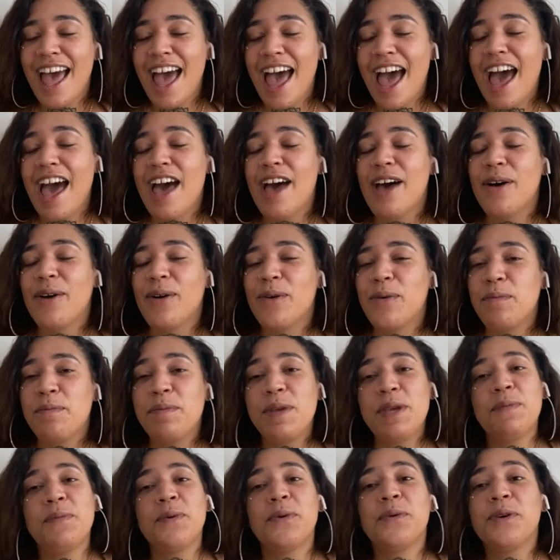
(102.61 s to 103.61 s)
how
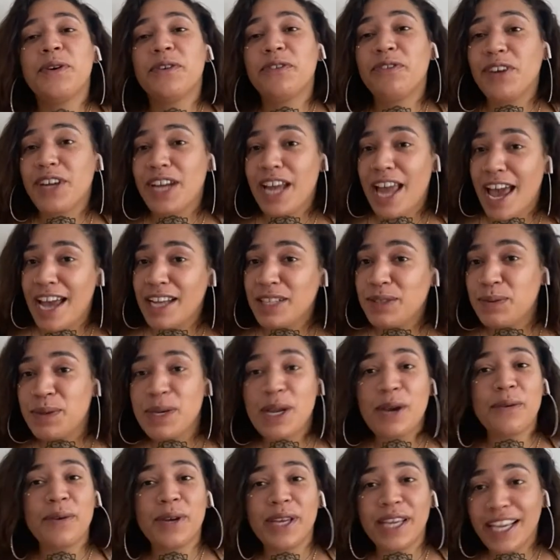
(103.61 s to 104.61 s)
people would react when
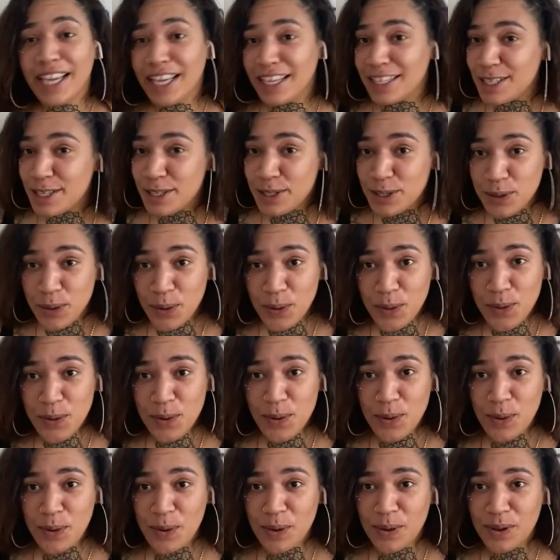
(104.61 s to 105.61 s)
I would get to
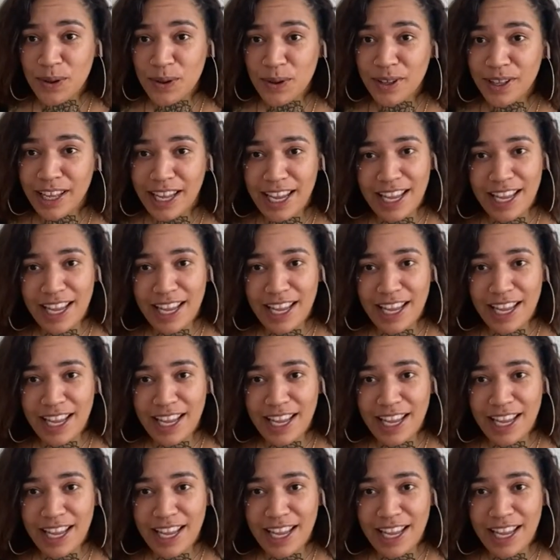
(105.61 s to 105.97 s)
school.